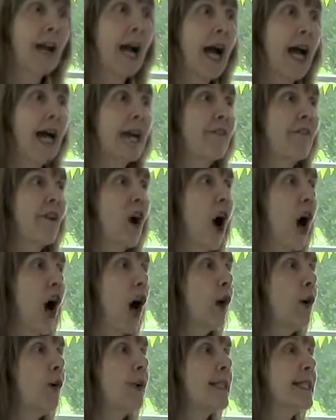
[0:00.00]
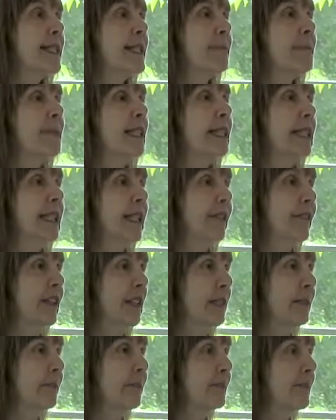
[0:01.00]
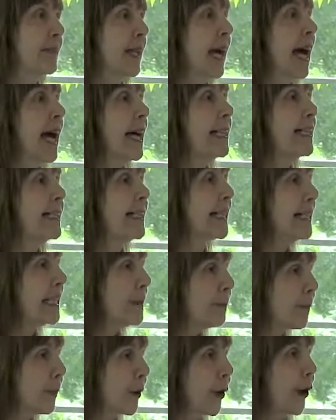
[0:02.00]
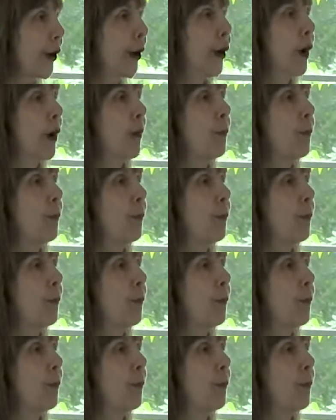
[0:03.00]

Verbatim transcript: I have always been given a deeper,